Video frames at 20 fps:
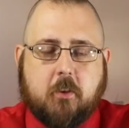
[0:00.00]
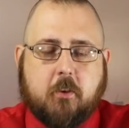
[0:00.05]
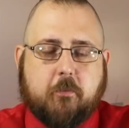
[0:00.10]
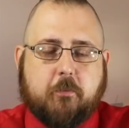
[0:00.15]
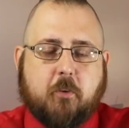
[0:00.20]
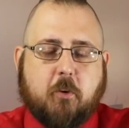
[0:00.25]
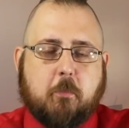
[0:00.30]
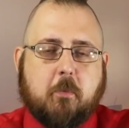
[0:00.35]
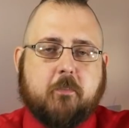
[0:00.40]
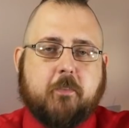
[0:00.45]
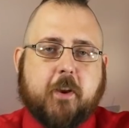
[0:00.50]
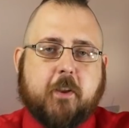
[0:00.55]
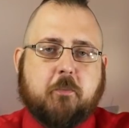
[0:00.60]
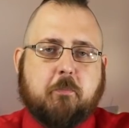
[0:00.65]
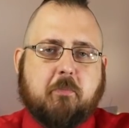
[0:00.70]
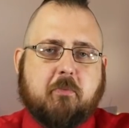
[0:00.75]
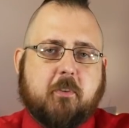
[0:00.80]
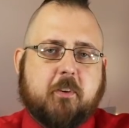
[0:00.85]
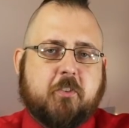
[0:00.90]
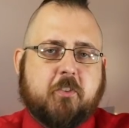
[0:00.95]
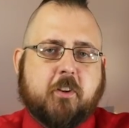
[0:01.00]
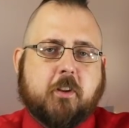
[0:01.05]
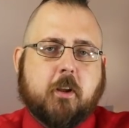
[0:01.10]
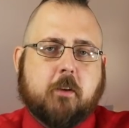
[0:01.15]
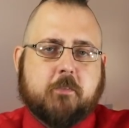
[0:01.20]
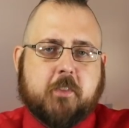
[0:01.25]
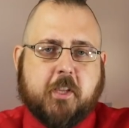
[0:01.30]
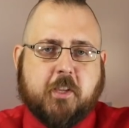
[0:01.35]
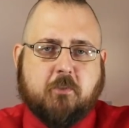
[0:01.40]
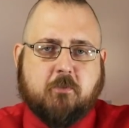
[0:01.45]
Former Vice President
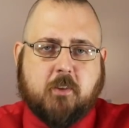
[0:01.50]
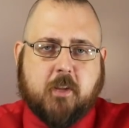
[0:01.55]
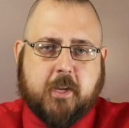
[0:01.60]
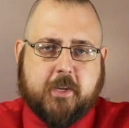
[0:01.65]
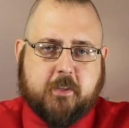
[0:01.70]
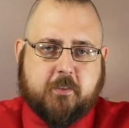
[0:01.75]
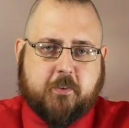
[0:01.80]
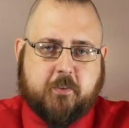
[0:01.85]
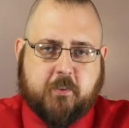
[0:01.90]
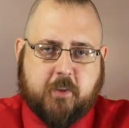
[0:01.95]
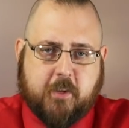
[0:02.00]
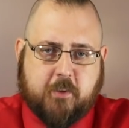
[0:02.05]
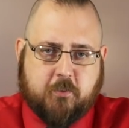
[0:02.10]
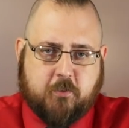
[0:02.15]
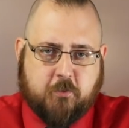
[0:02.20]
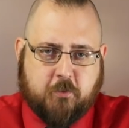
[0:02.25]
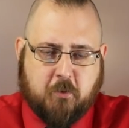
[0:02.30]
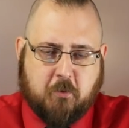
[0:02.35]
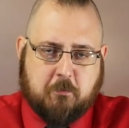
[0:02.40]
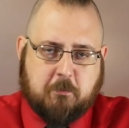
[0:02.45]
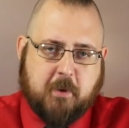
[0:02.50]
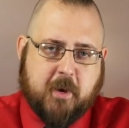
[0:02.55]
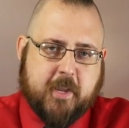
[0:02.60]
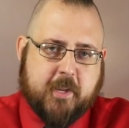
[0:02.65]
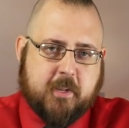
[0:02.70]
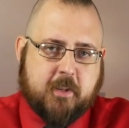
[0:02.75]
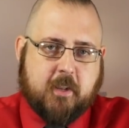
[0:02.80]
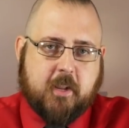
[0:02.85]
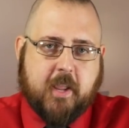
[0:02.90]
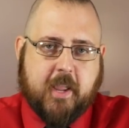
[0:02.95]
of the United States Joe
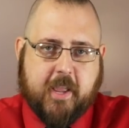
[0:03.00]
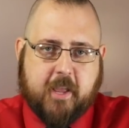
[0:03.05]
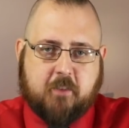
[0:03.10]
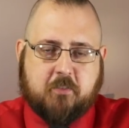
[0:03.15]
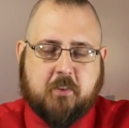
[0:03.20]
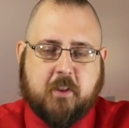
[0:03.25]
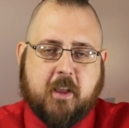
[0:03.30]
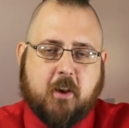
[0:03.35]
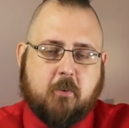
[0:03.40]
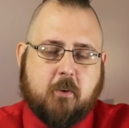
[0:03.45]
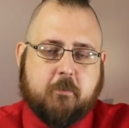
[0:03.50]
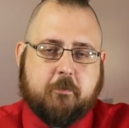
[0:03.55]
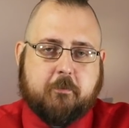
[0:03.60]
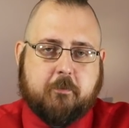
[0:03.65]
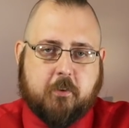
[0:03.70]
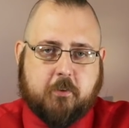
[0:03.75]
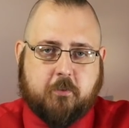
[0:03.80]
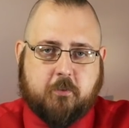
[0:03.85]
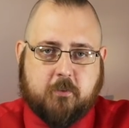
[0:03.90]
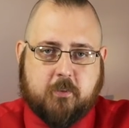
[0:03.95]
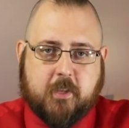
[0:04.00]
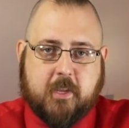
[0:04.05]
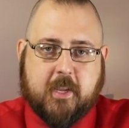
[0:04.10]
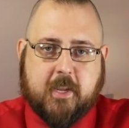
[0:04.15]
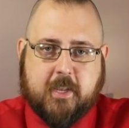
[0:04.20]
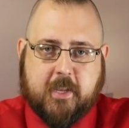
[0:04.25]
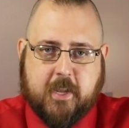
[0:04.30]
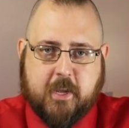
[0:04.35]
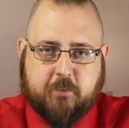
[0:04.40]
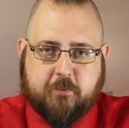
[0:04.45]
Biden has now officially
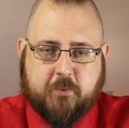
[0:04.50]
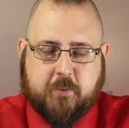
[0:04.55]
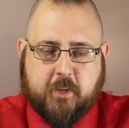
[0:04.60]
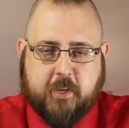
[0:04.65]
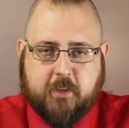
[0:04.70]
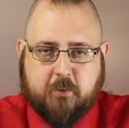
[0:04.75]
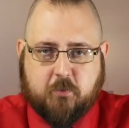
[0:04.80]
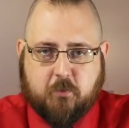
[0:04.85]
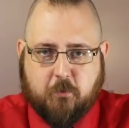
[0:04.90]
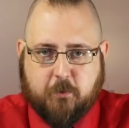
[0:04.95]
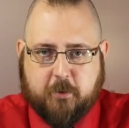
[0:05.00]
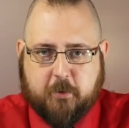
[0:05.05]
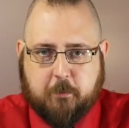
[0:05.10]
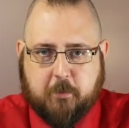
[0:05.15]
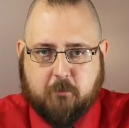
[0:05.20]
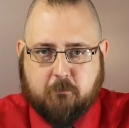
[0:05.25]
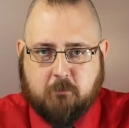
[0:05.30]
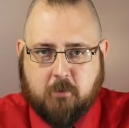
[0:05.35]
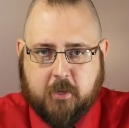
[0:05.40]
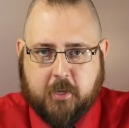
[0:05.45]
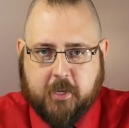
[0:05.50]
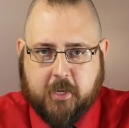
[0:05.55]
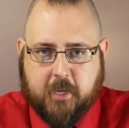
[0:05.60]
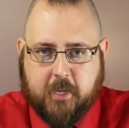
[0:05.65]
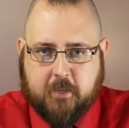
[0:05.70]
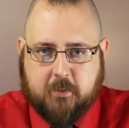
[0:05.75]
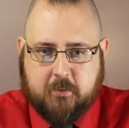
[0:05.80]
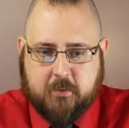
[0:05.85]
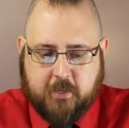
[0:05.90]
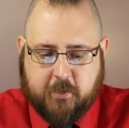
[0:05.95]
announced that he is going to be running
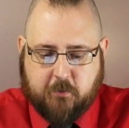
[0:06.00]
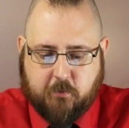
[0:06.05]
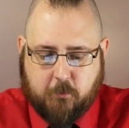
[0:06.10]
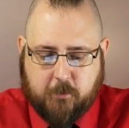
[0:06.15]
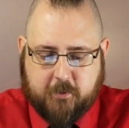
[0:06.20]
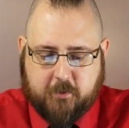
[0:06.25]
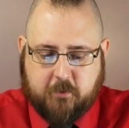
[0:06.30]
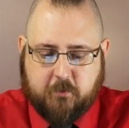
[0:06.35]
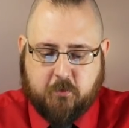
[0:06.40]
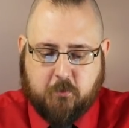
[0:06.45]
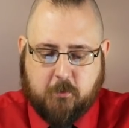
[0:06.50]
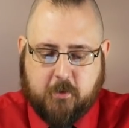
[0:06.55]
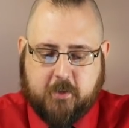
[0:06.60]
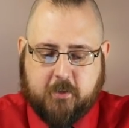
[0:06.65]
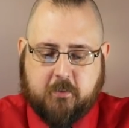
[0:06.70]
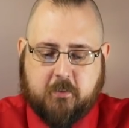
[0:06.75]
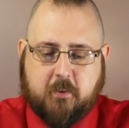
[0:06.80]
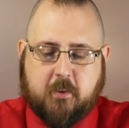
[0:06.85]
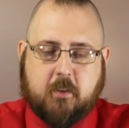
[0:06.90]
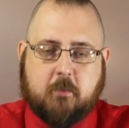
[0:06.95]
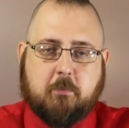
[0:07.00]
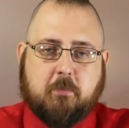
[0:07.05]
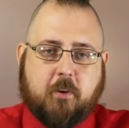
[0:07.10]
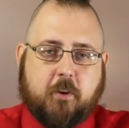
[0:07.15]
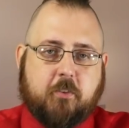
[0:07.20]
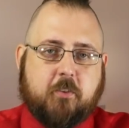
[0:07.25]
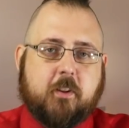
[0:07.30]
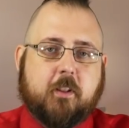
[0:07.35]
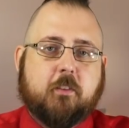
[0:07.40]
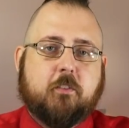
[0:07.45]
in the 2020
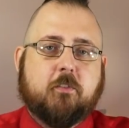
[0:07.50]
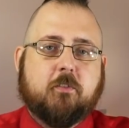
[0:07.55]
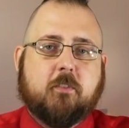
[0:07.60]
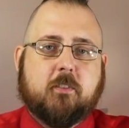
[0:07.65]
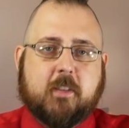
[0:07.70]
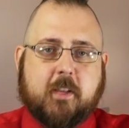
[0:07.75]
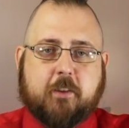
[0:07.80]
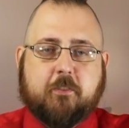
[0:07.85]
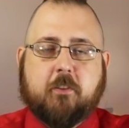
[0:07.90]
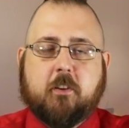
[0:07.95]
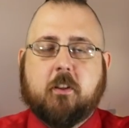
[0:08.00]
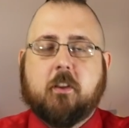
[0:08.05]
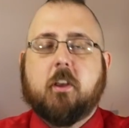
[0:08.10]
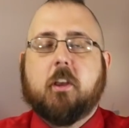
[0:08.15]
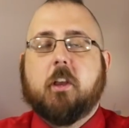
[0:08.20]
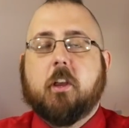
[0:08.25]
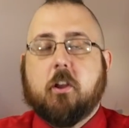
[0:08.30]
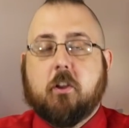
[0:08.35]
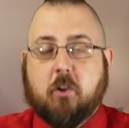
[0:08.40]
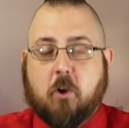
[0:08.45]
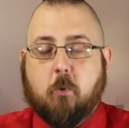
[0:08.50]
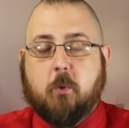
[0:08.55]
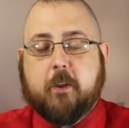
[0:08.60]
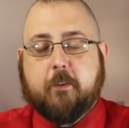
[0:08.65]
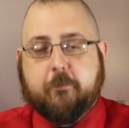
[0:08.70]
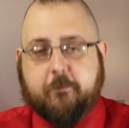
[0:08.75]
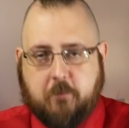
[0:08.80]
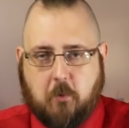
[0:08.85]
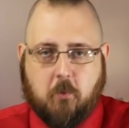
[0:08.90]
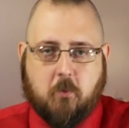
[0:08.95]
presidential election,
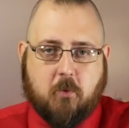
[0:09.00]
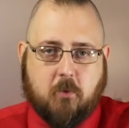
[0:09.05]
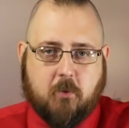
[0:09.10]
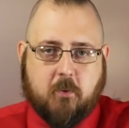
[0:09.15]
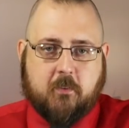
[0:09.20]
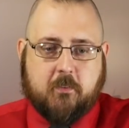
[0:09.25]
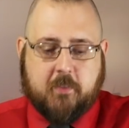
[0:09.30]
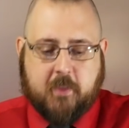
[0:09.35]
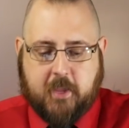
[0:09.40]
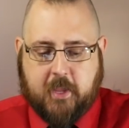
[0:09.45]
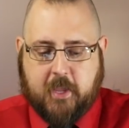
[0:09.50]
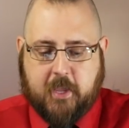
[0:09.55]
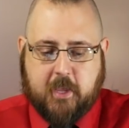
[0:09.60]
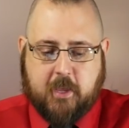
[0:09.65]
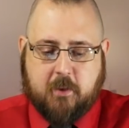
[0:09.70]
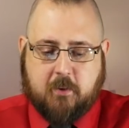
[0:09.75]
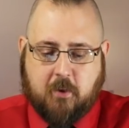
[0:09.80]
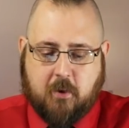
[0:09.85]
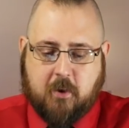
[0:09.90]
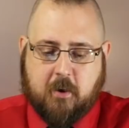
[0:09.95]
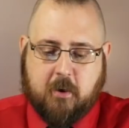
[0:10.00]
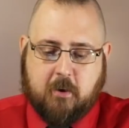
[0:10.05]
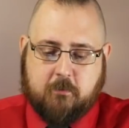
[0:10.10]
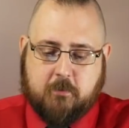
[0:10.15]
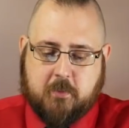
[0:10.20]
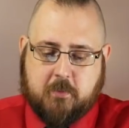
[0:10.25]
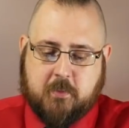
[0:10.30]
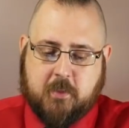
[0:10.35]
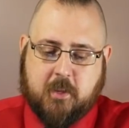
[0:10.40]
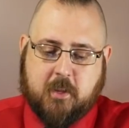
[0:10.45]
going for the head
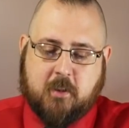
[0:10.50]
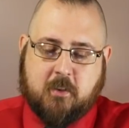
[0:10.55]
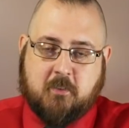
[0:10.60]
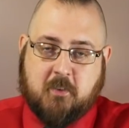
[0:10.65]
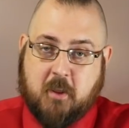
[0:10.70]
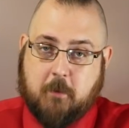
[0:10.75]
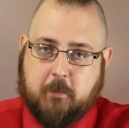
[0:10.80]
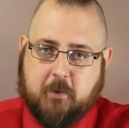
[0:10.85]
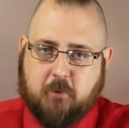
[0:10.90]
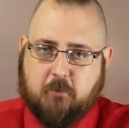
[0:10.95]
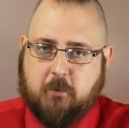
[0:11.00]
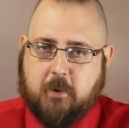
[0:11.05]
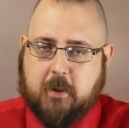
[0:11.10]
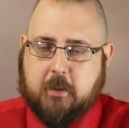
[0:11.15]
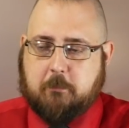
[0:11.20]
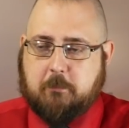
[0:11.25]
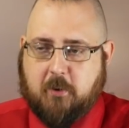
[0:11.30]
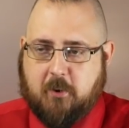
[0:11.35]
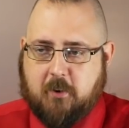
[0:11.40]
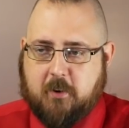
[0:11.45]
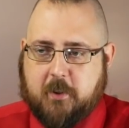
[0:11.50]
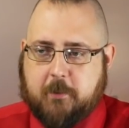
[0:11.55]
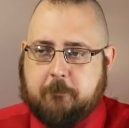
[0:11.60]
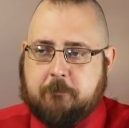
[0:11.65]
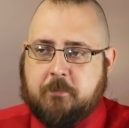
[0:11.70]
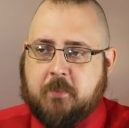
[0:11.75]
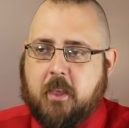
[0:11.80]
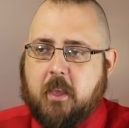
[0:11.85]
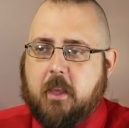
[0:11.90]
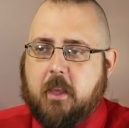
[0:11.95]
of the Democratic Party.
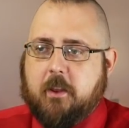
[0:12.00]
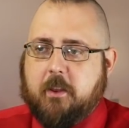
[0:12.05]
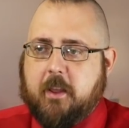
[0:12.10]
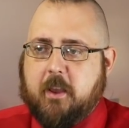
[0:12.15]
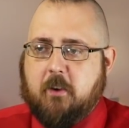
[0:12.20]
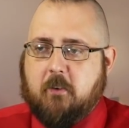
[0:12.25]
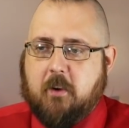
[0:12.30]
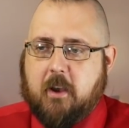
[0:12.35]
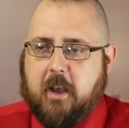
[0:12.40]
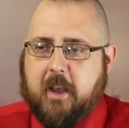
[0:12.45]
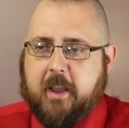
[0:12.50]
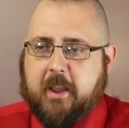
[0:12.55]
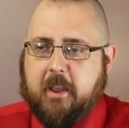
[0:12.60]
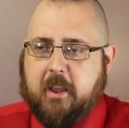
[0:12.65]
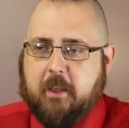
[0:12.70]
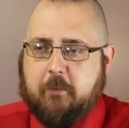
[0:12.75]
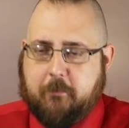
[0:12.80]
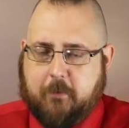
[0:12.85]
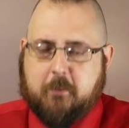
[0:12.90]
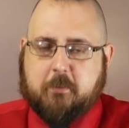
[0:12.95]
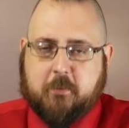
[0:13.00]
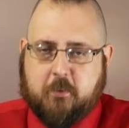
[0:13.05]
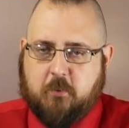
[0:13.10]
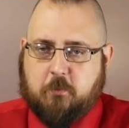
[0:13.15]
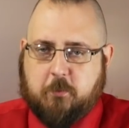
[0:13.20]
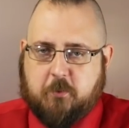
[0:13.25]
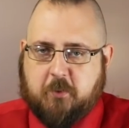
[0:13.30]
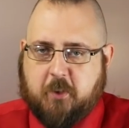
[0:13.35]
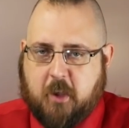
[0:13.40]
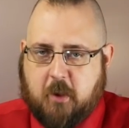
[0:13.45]
Now, I felt
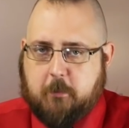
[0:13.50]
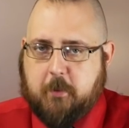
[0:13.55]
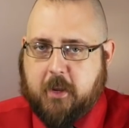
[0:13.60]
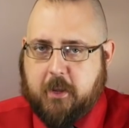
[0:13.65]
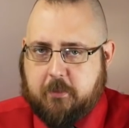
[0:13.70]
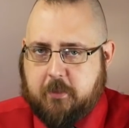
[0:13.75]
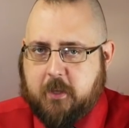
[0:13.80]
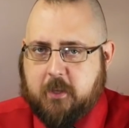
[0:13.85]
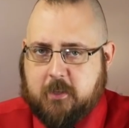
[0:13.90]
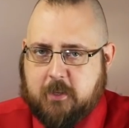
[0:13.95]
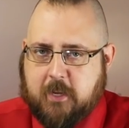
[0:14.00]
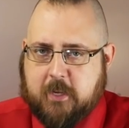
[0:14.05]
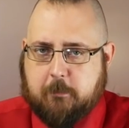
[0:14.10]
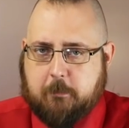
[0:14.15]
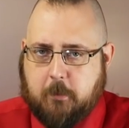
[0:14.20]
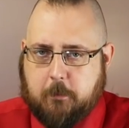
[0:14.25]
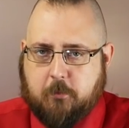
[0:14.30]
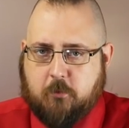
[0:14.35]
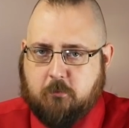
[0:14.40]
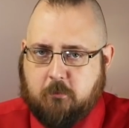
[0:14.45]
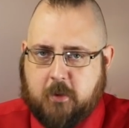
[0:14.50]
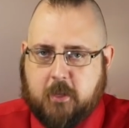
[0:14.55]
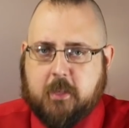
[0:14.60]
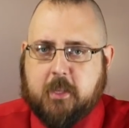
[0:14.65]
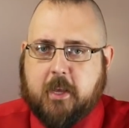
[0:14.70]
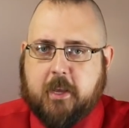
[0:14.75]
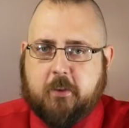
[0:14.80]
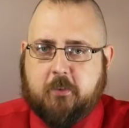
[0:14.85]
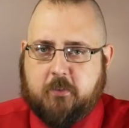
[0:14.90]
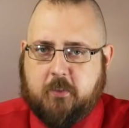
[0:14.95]
this was coming. I think a lot of people
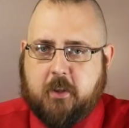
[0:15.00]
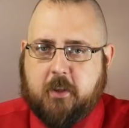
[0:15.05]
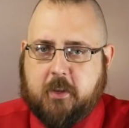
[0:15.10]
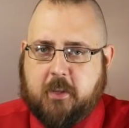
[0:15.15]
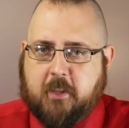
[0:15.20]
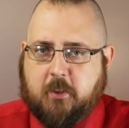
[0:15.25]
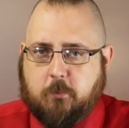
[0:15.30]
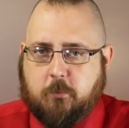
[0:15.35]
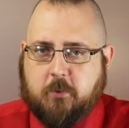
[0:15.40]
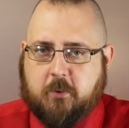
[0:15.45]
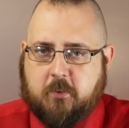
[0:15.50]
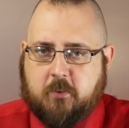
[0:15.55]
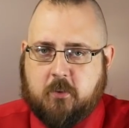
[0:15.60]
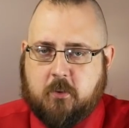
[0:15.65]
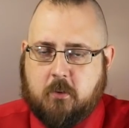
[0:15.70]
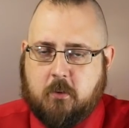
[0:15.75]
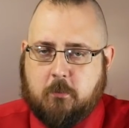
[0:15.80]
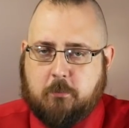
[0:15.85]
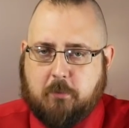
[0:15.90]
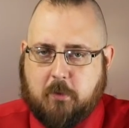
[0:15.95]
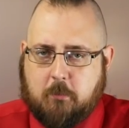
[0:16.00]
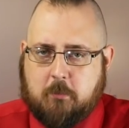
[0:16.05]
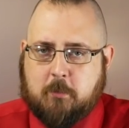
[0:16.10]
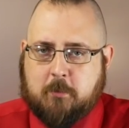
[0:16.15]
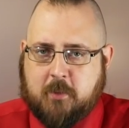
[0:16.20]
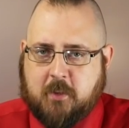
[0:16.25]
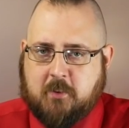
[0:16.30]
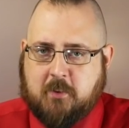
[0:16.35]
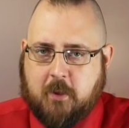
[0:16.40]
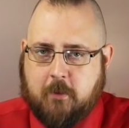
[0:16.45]
realized that he was
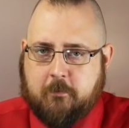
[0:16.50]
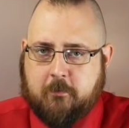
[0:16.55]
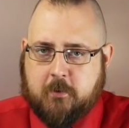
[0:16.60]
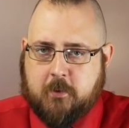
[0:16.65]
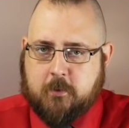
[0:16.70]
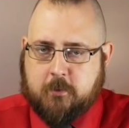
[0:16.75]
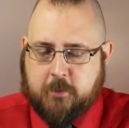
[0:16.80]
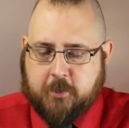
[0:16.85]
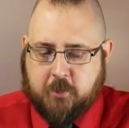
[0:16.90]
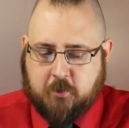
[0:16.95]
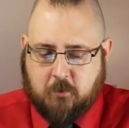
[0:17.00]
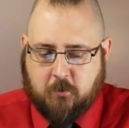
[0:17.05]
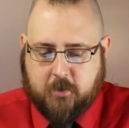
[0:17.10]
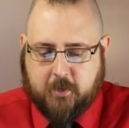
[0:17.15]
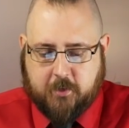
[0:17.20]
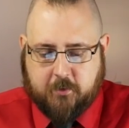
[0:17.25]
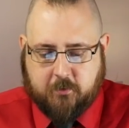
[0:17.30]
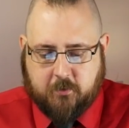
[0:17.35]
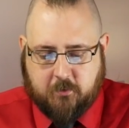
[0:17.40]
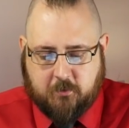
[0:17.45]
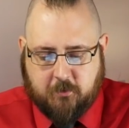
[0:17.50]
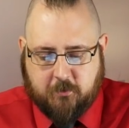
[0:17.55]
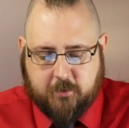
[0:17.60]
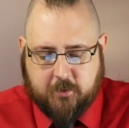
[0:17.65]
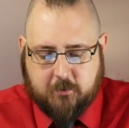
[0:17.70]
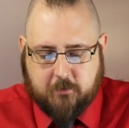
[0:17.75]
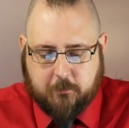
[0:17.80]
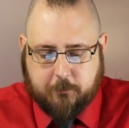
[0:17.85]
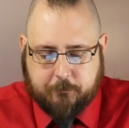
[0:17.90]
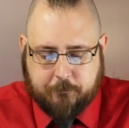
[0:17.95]
probably definitely going to do
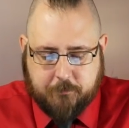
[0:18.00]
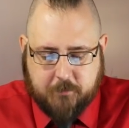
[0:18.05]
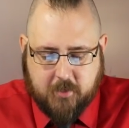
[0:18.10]
this.